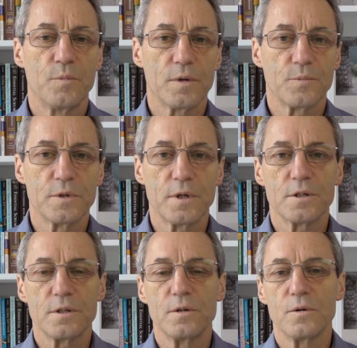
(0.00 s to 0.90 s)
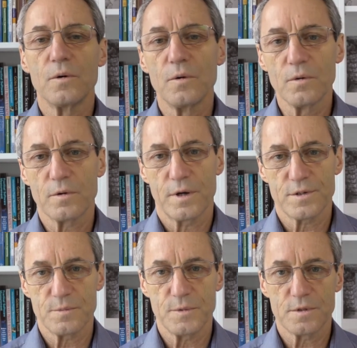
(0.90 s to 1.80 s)
but potentially all
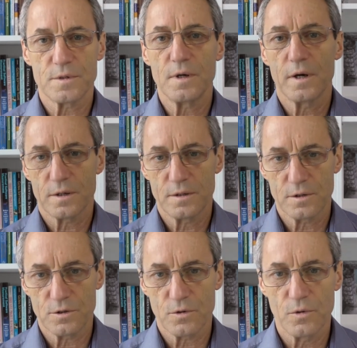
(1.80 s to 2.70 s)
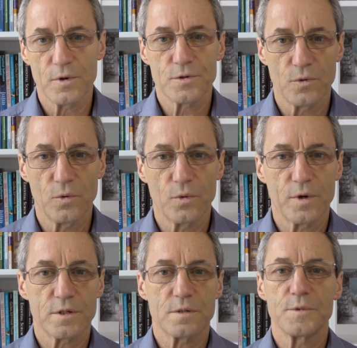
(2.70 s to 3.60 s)
customers, the architecture across all
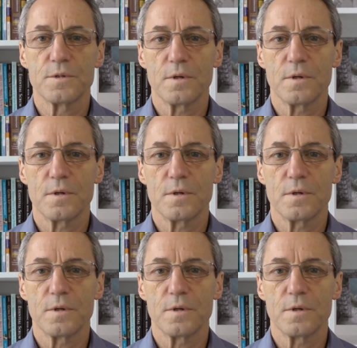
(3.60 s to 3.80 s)
customers.